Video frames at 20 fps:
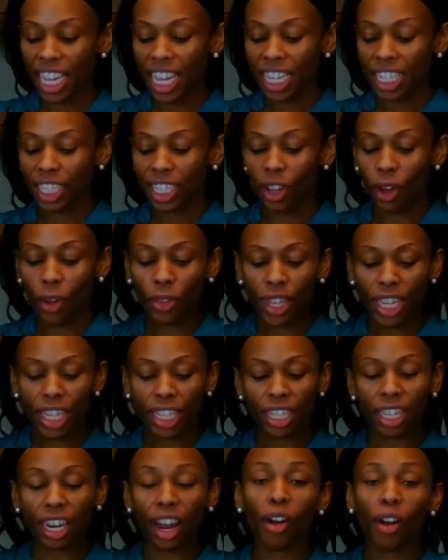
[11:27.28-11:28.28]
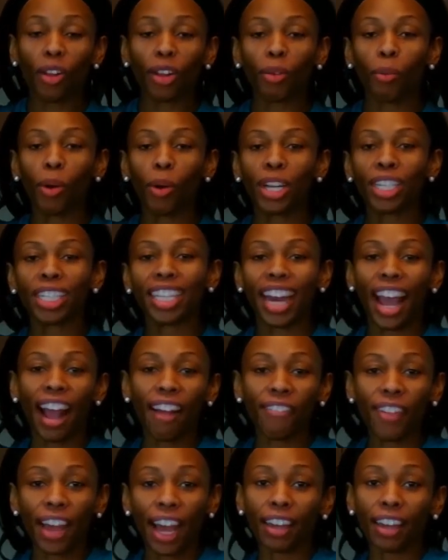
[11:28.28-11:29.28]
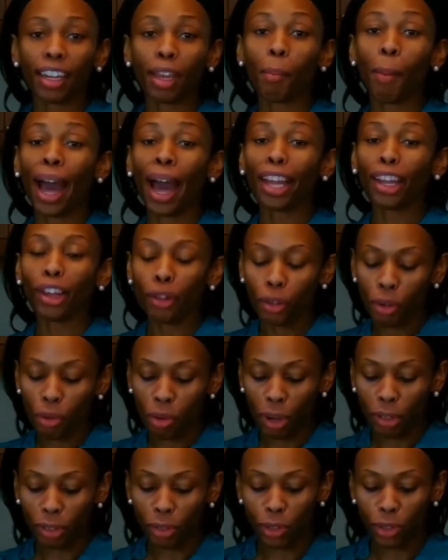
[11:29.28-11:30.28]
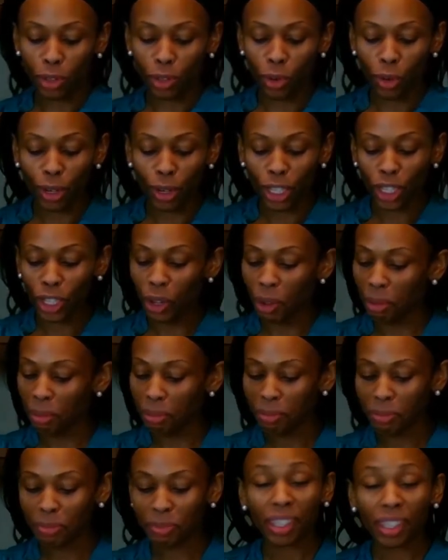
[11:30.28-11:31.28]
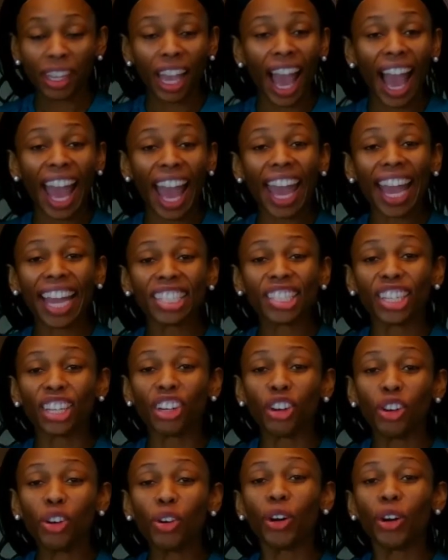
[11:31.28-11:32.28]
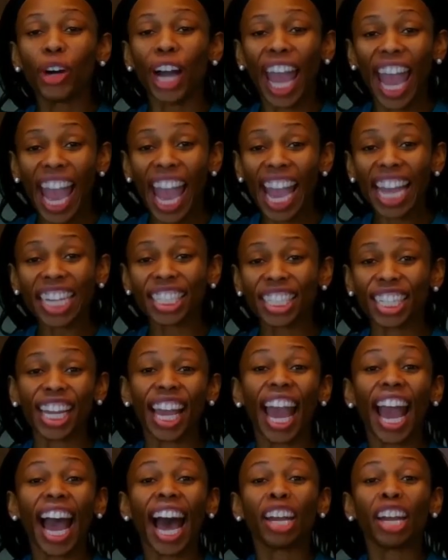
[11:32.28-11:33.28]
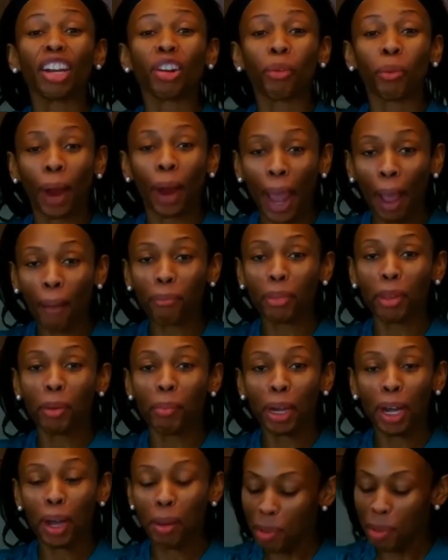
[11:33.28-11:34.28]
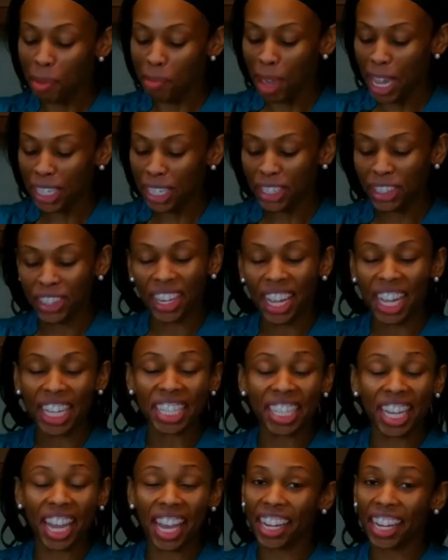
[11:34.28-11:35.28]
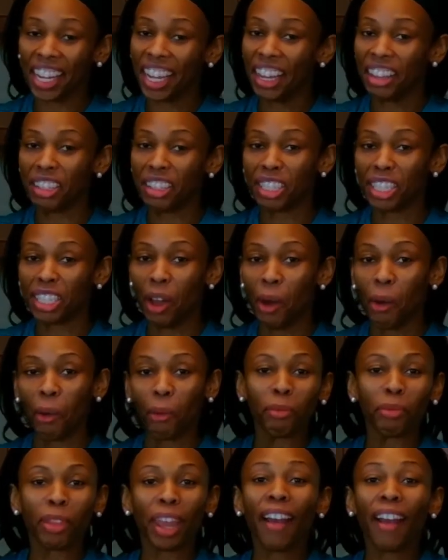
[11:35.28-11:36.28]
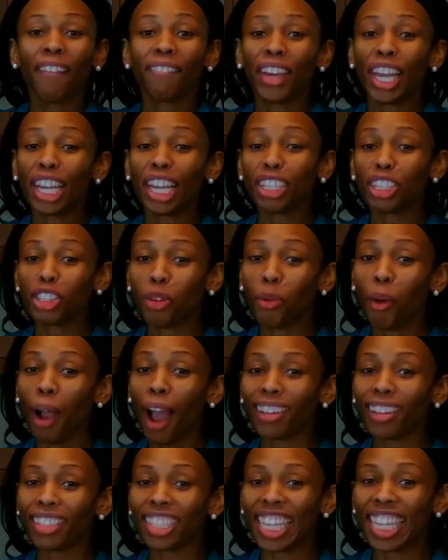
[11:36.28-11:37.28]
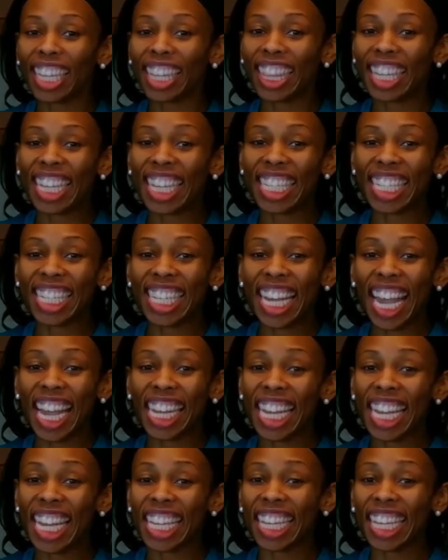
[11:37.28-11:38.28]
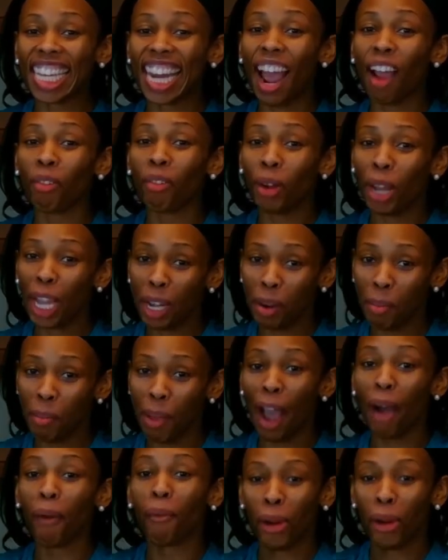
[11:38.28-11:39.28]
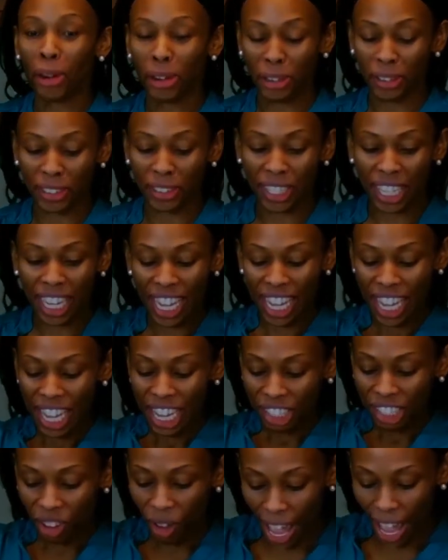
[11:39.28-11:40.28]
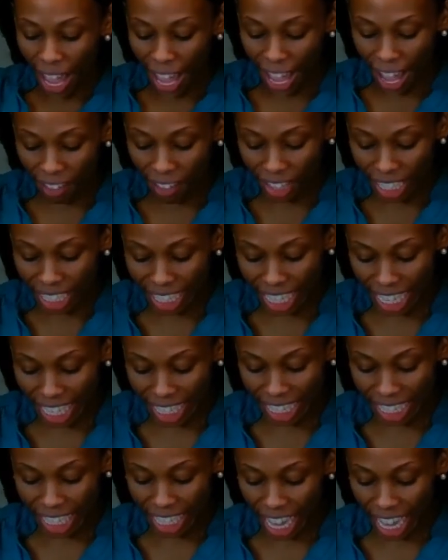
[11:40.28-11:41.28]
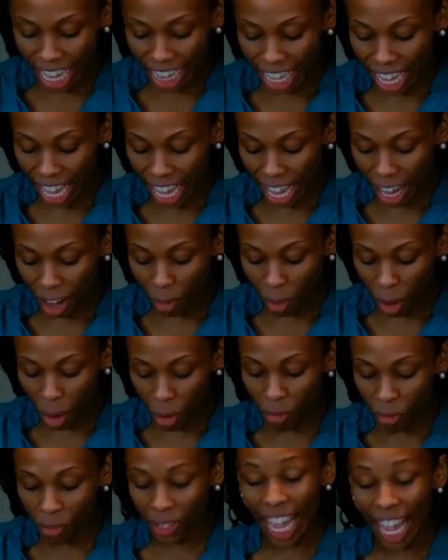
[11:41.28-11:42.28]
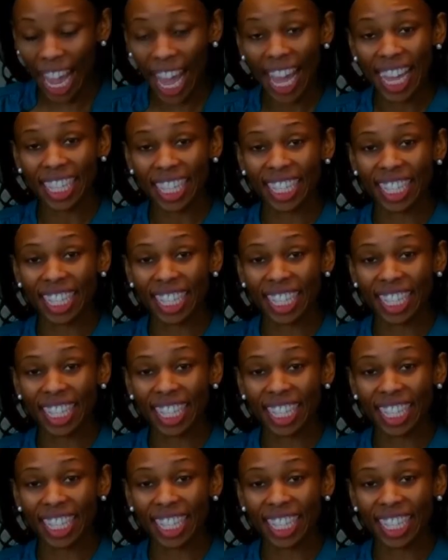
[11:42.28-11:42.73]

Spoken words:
So these are the only ones that I found at my local grocery store. So I had to Google actually how to wrap them up and make sure they stay together. So fingers crossed that this technique that I read about works. So I have, it says to lay the egg roll flat